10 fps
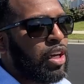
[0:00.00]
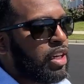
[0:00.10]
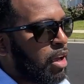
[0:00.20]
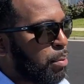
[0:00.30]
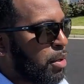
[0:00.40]

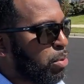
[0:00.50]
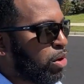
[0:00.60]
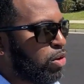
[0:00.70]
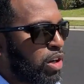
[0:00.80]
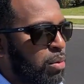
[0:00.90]
that people are
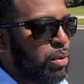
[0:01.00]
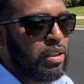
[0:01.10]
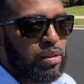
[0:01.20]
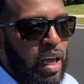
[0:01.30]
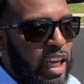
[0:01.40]
going to be
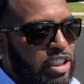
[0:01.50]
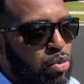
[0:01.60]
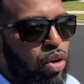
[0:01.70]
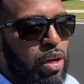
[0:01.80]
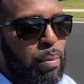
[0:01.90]
actually
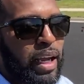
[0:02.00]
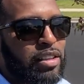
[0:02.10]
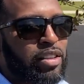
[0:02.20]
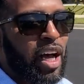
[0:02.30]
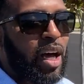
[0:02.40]
wanting to pay
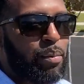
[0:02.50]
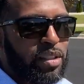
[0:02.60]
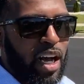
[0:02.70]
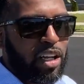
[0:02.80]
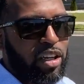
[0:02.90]
top
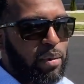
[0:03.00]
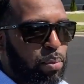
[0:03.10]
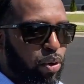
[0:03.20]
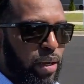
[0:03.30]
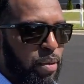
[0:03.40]
dollar and
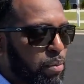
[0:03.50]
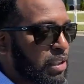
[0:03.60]
premiums,